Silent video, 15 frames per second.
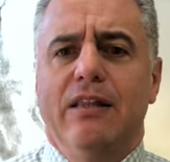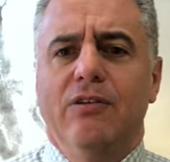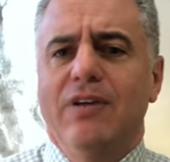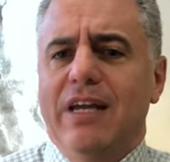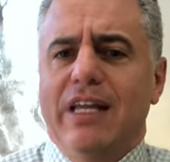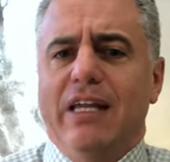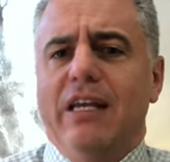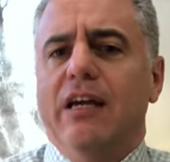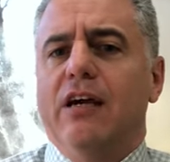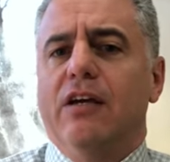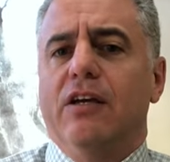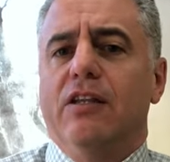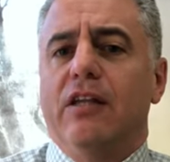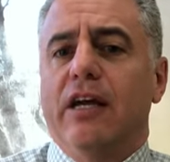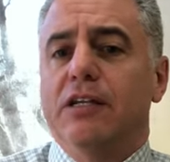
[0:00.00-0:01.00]
They're not eating a
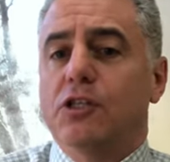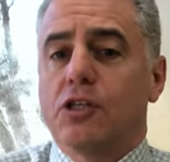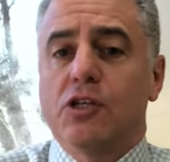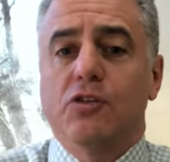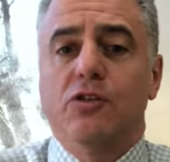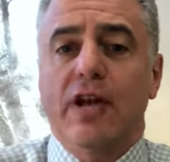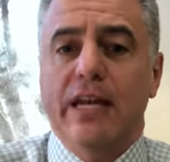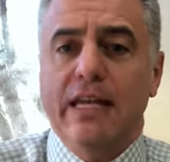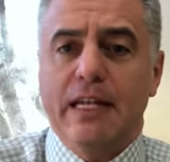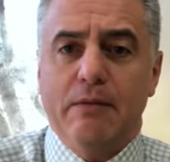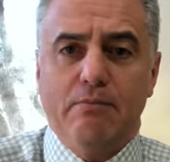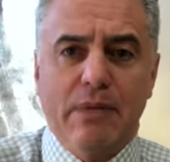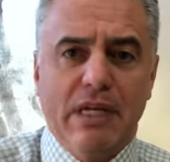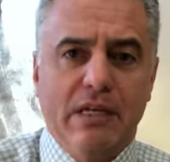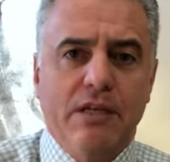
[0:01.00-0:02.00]
good diet. Just because they're not
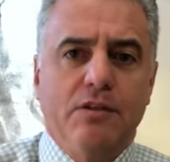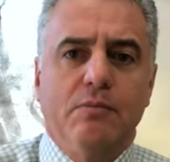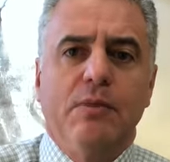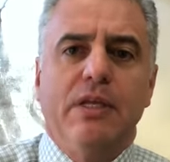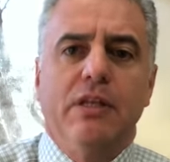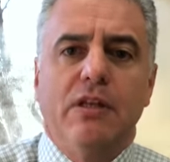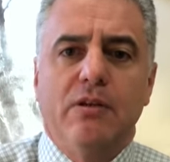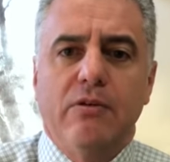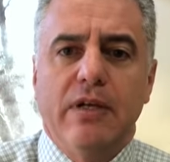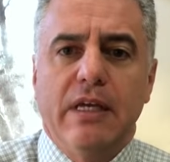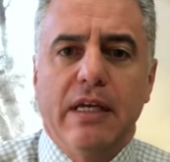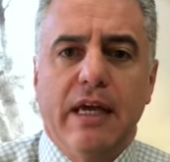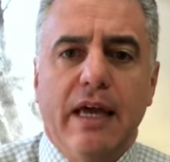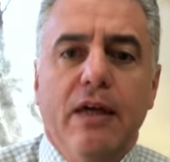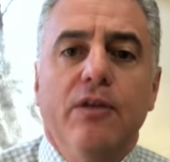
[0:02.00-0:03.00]
eating meat doesn't mean that they're
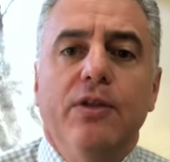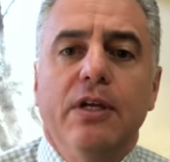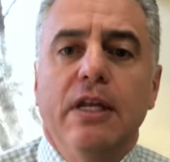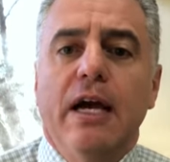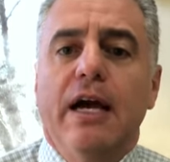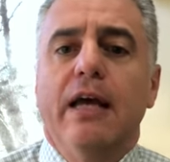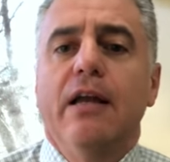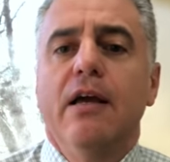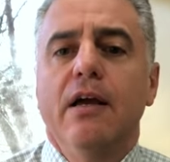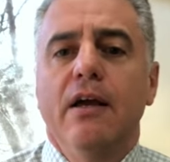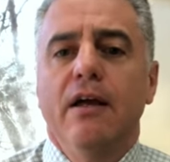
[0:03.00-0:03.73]
eating a healthy diet.